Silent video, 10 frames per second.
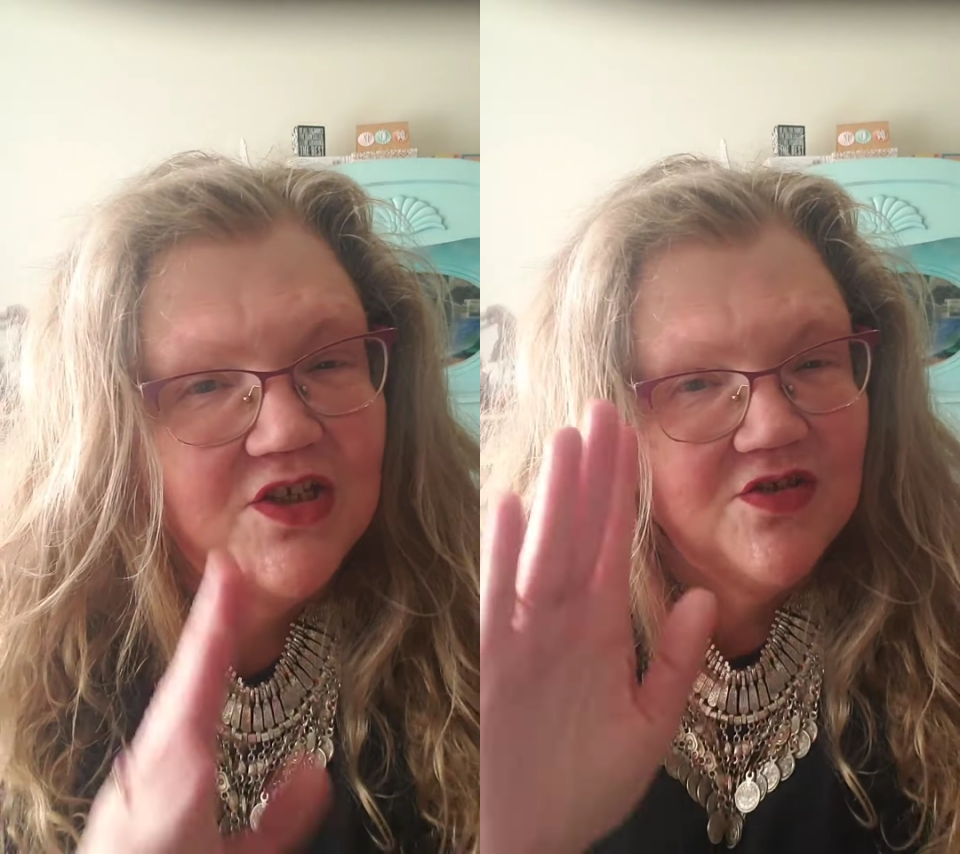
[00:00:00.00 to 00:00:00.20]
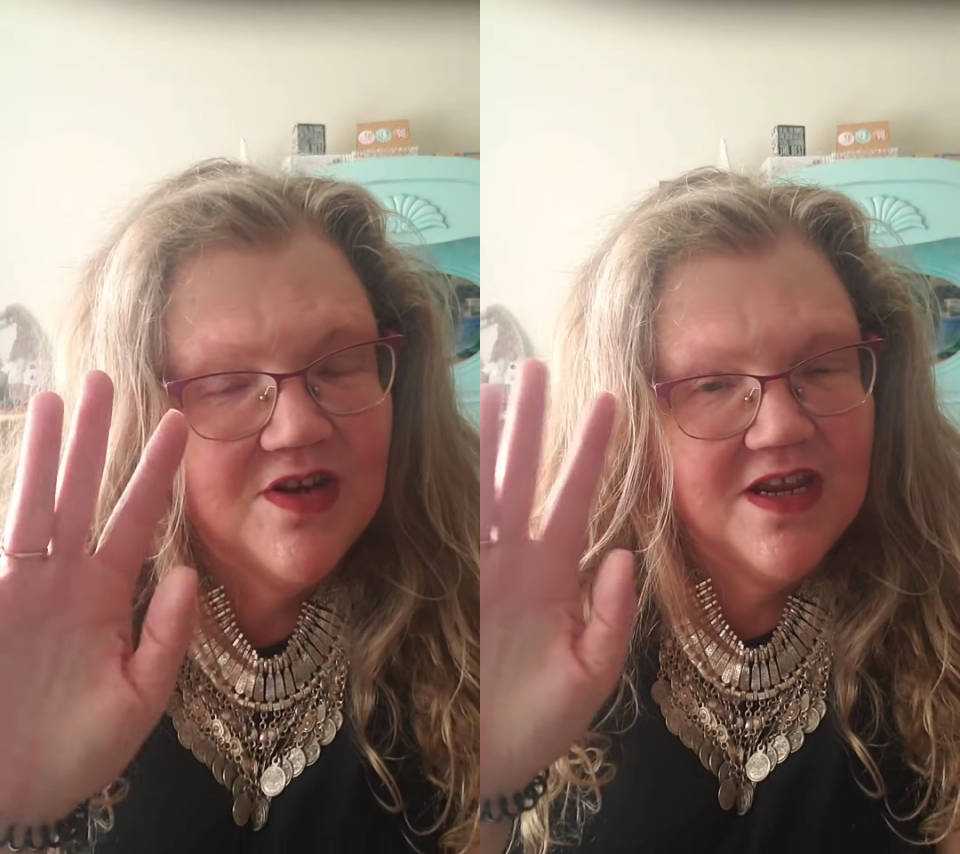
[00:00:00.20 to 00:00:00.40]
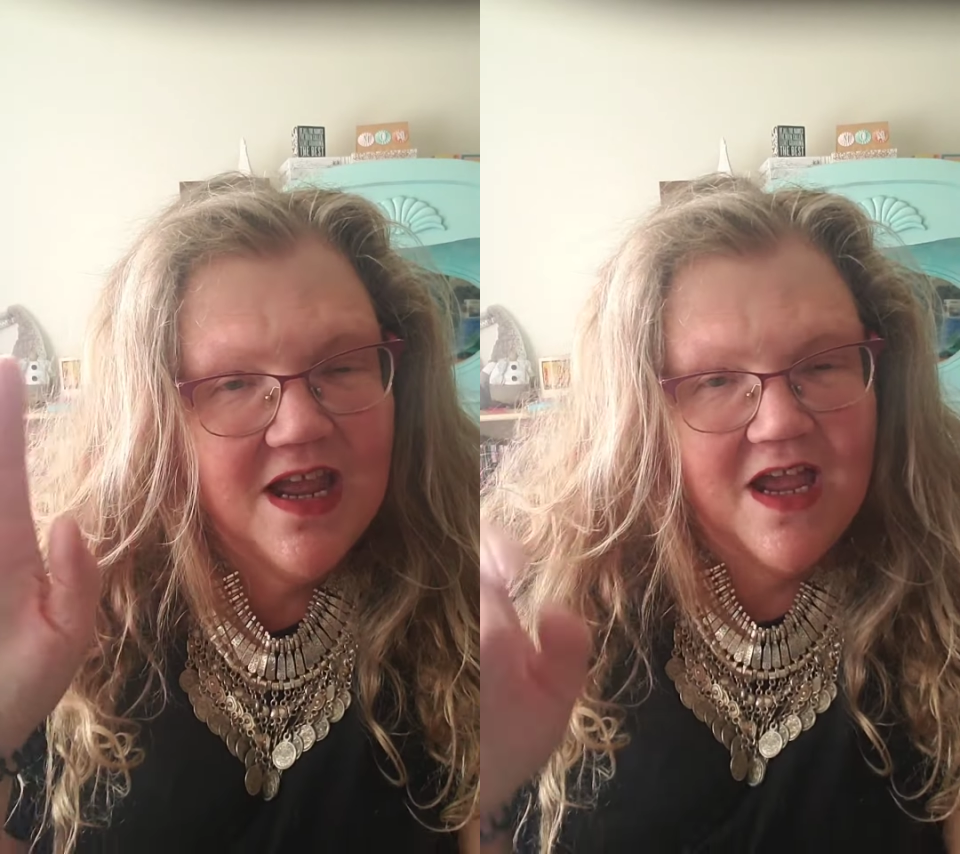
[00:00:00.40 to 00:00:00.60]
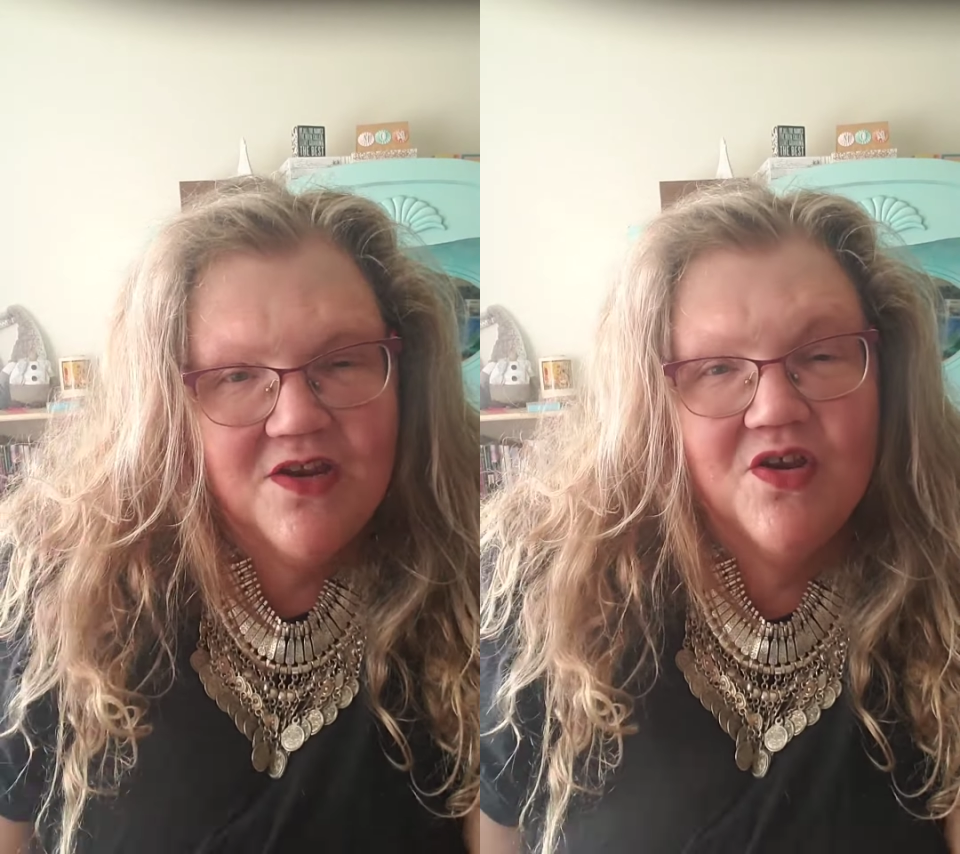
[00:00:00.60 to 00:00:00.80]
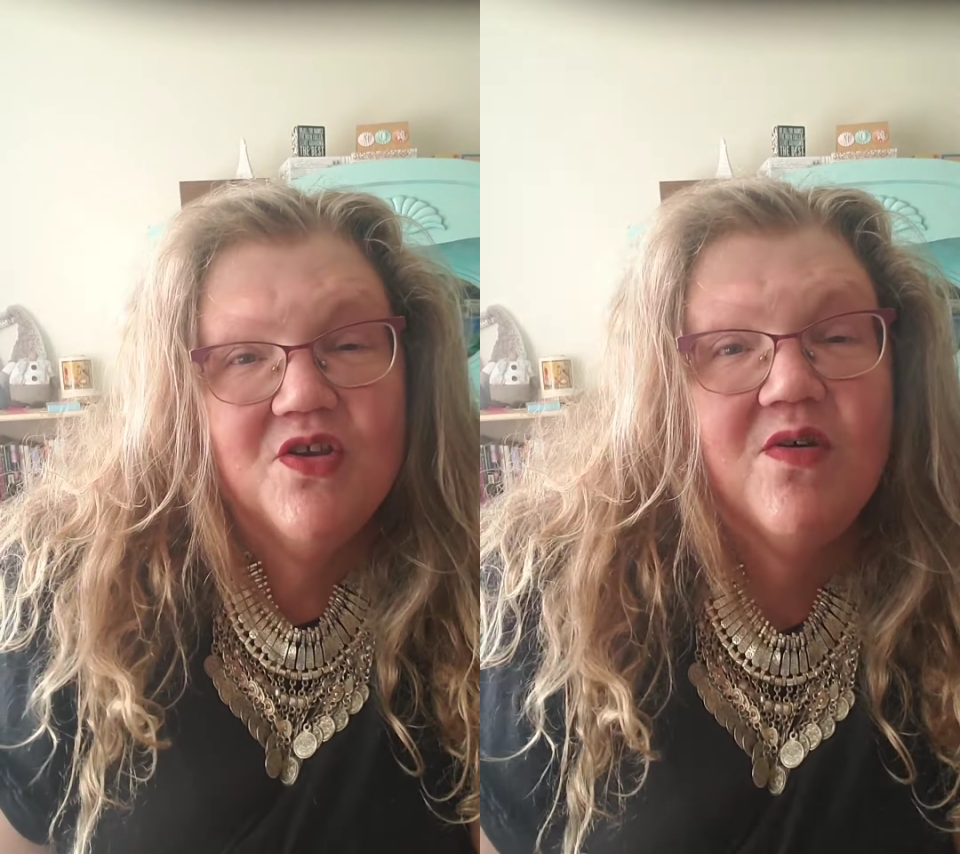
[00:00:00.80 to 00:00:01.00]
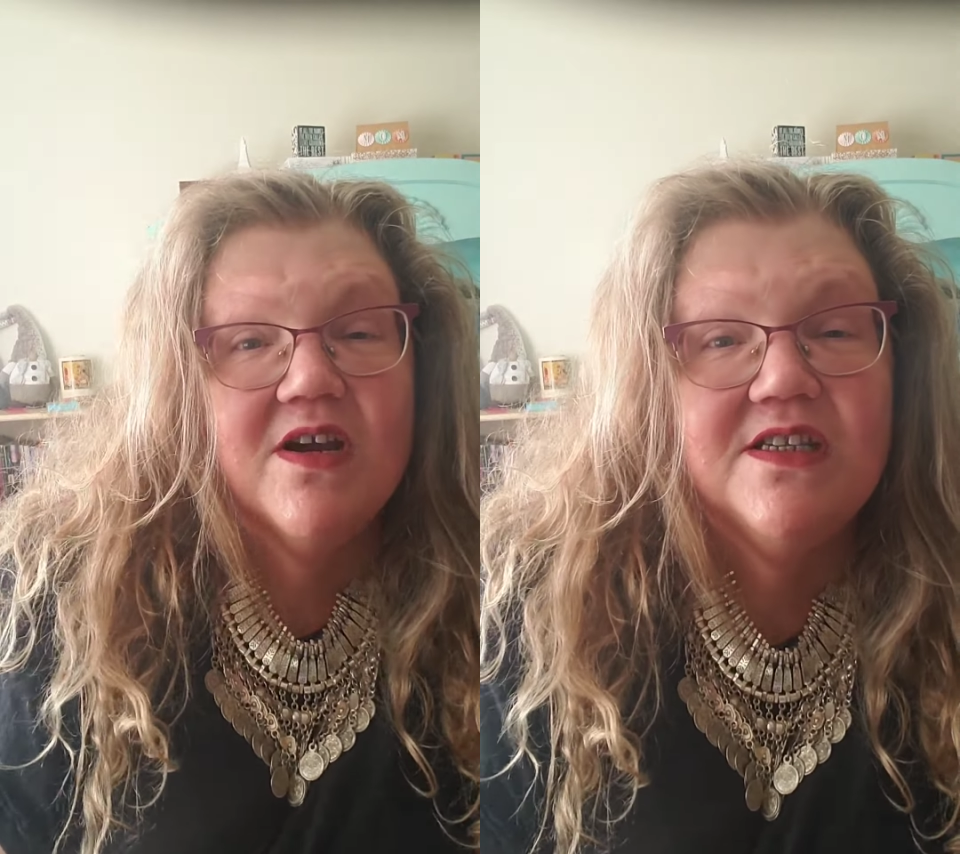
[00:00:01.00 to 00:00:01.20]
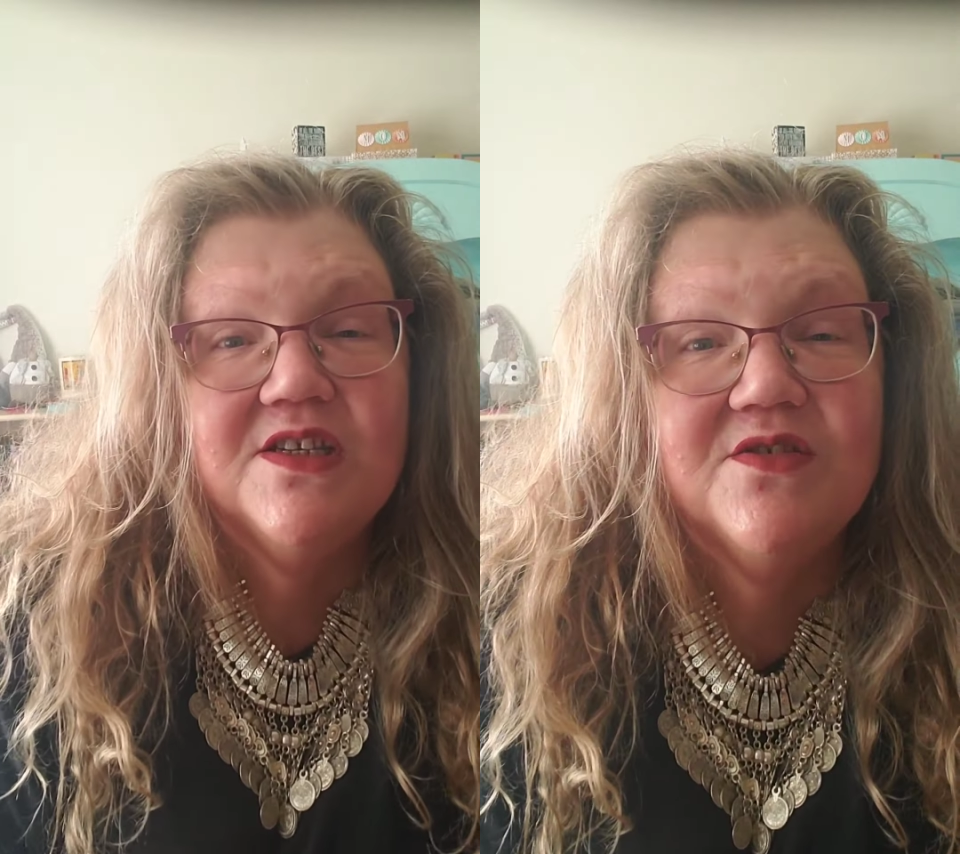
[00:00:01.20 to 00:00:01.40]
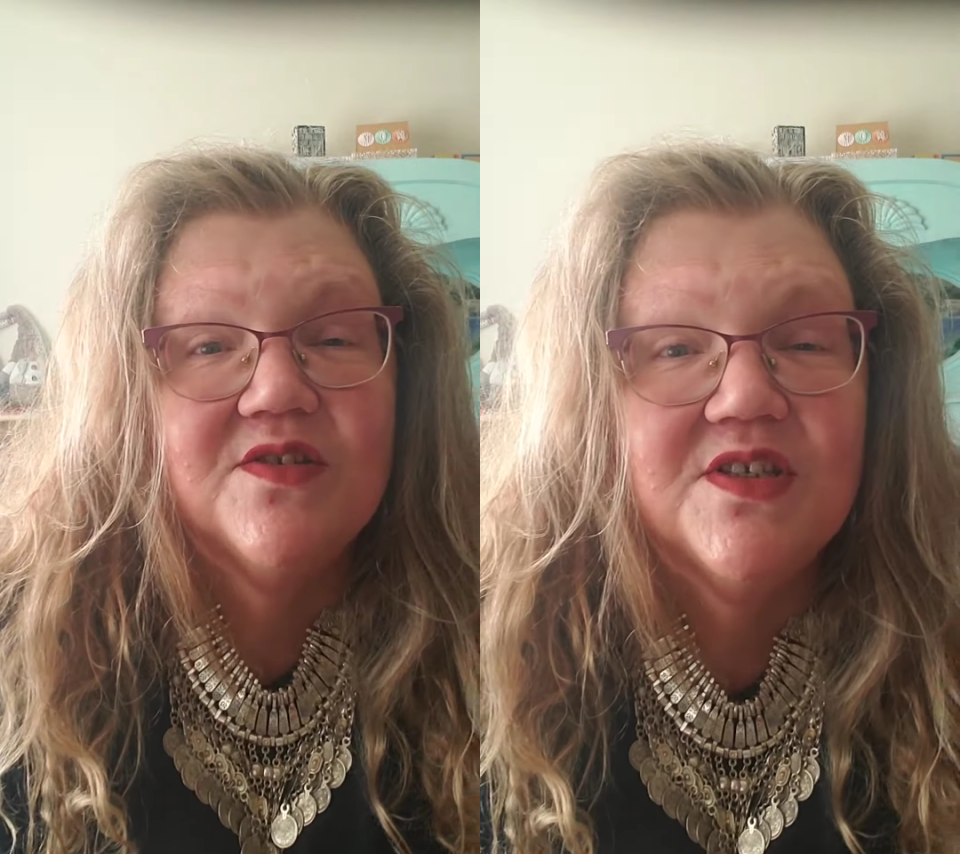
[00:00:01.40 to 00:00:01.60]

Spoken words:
Judy, I know you are too.